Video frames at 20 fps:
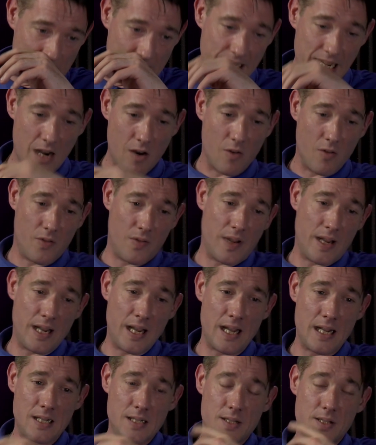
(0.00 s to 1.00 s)
delving
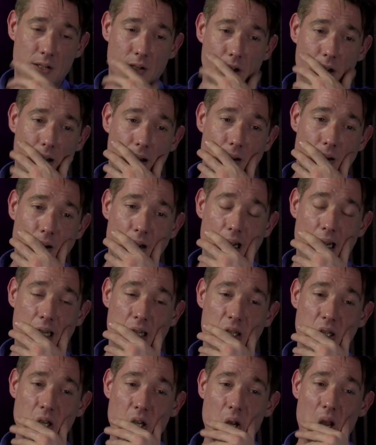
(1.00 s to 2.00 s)
into
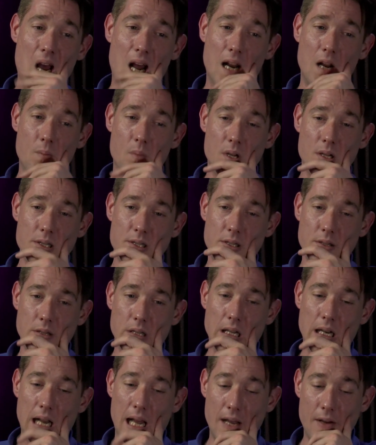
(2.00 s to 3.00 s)
elements of
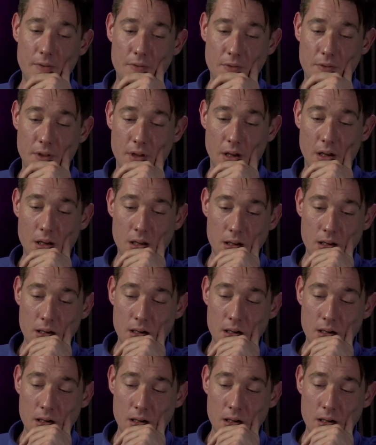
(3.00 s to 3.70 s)
the left that